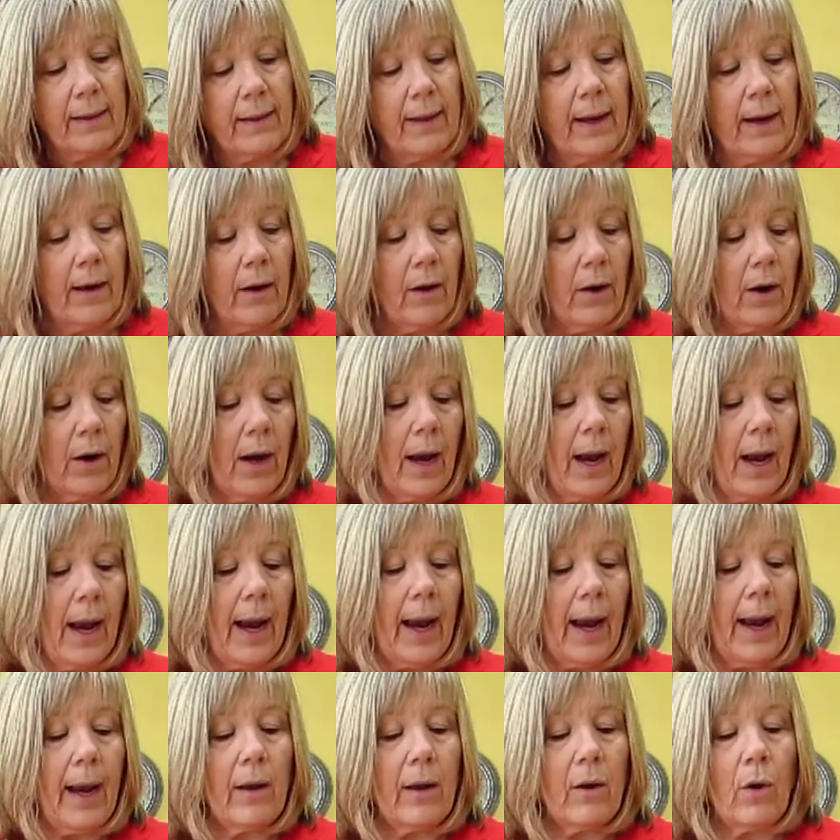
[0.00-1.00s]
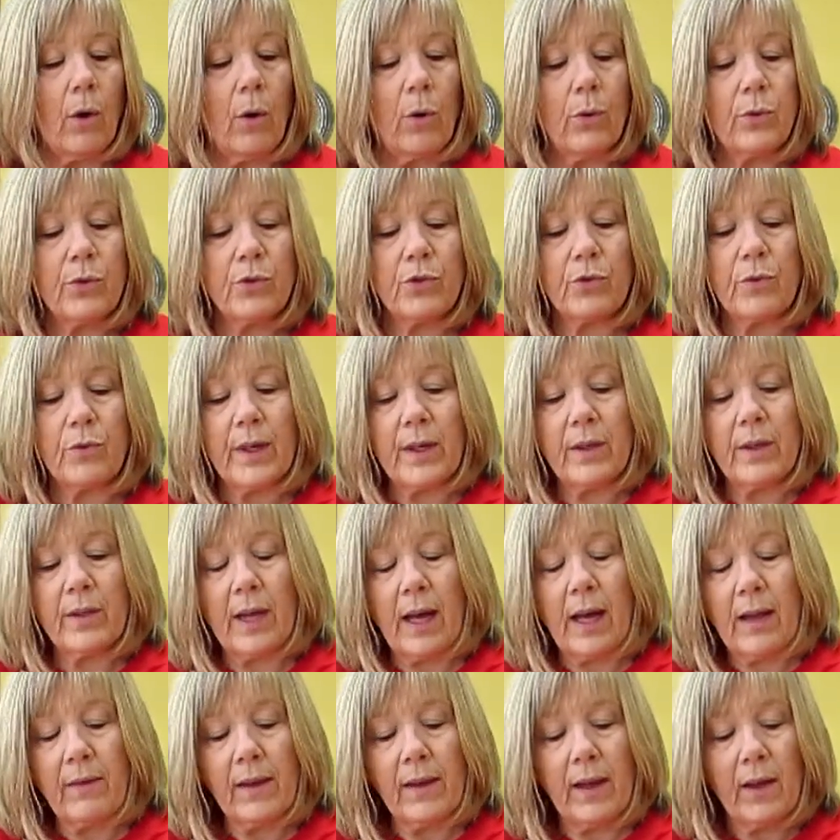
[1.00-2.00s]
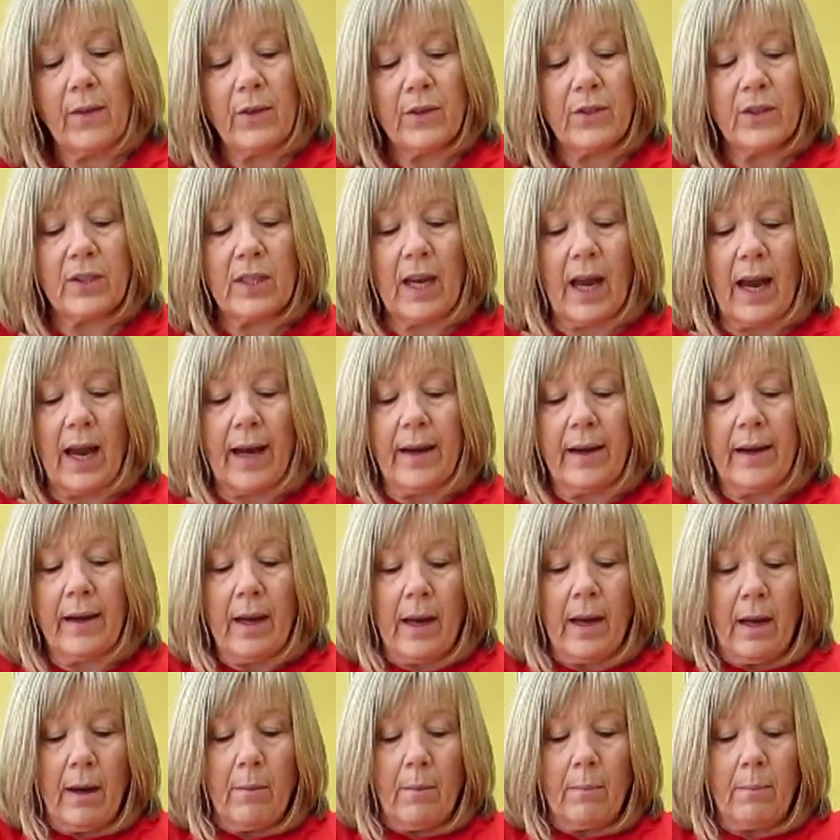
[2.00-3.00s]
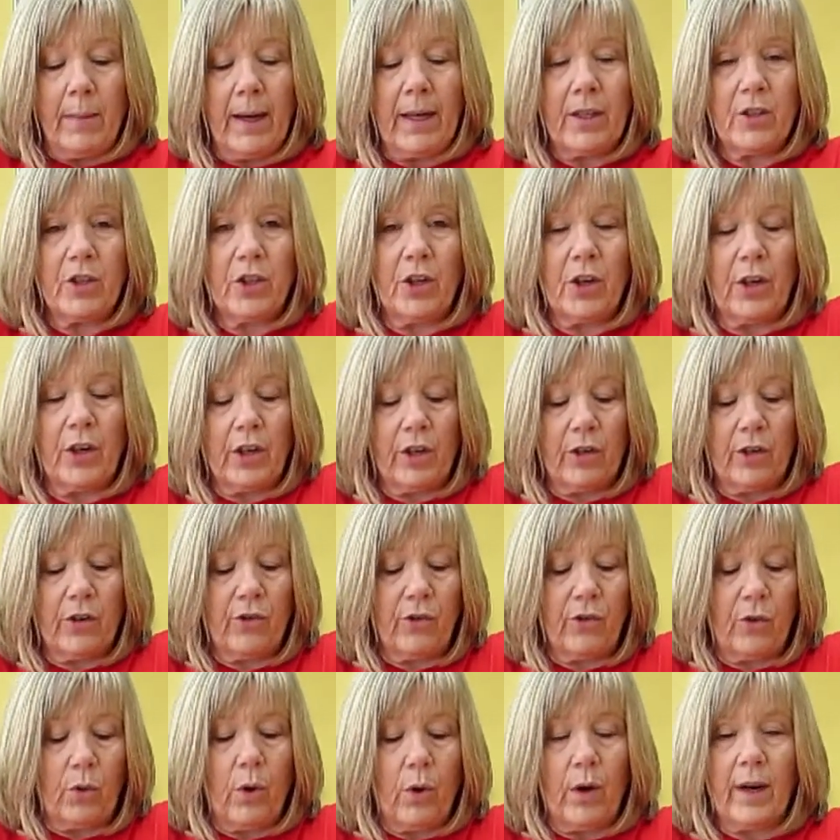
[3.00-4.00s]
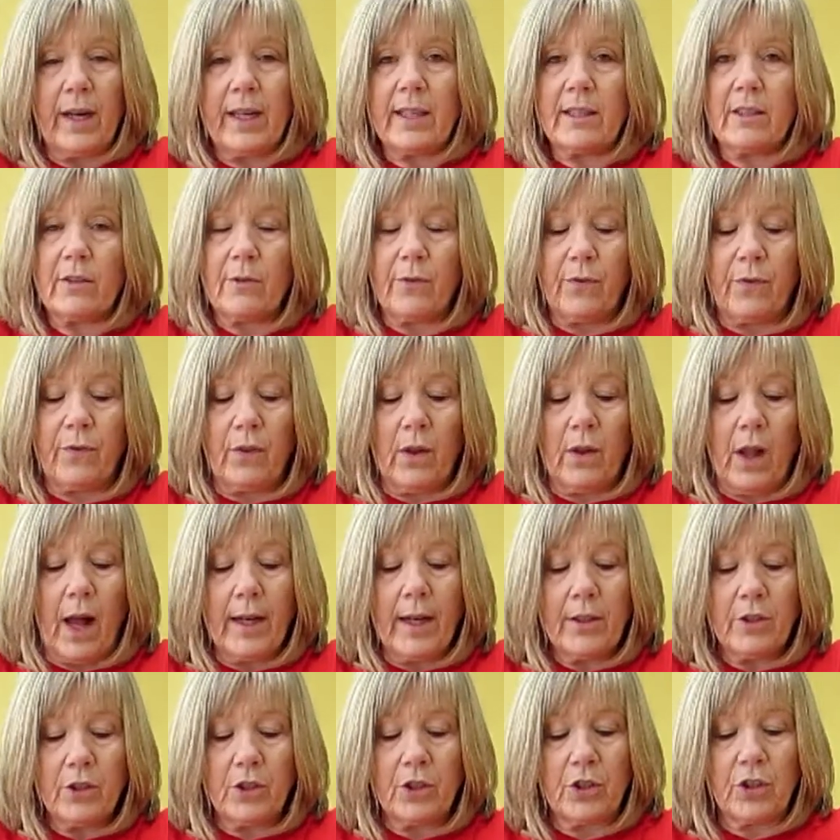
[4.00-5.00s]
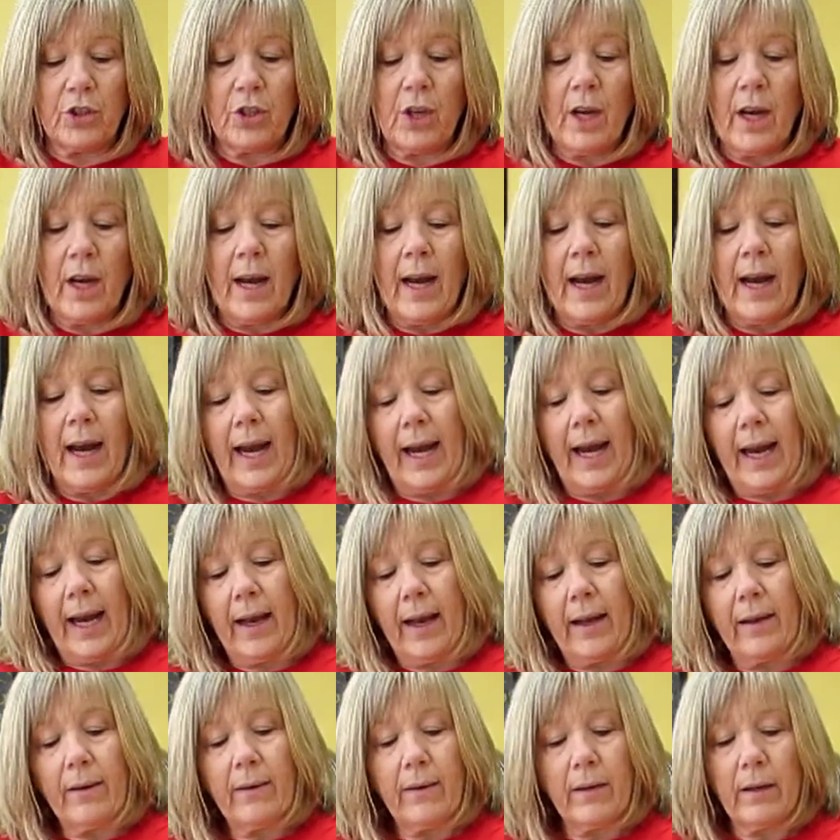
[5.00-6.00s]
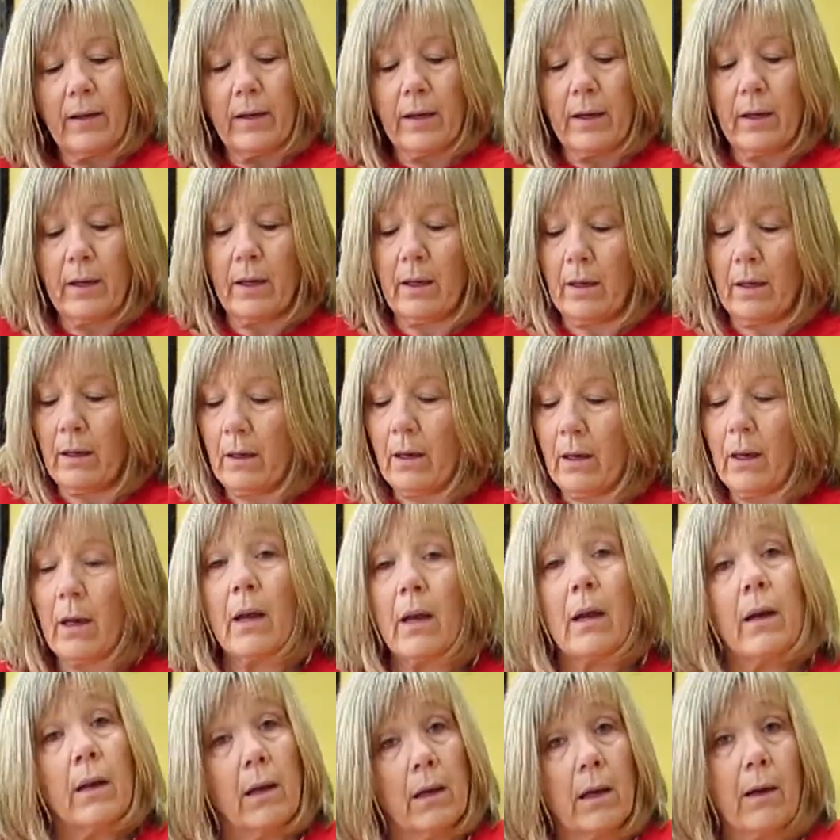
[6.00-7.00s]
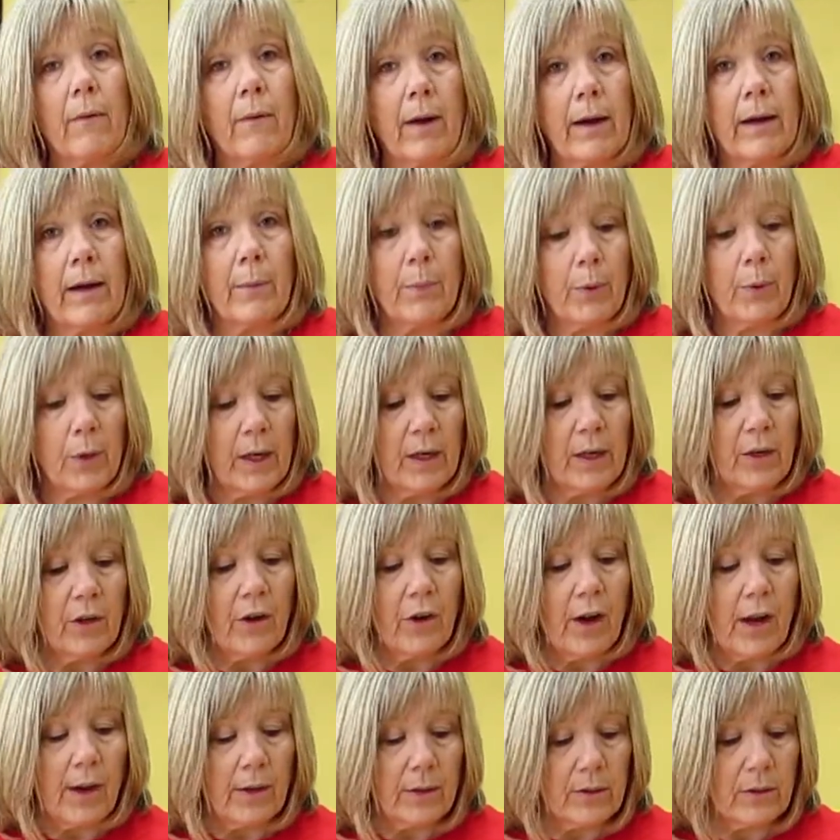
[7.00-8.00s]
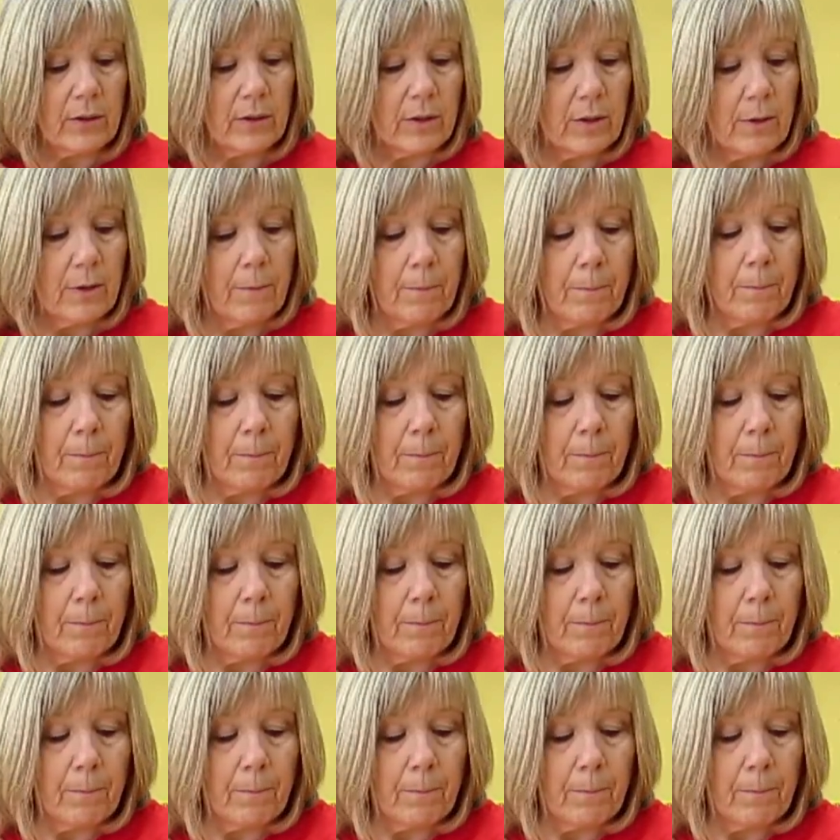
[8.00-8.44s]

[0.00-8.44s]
there and a hole drilled on the other side. Make sure your door is flush and get ready to put in your nails.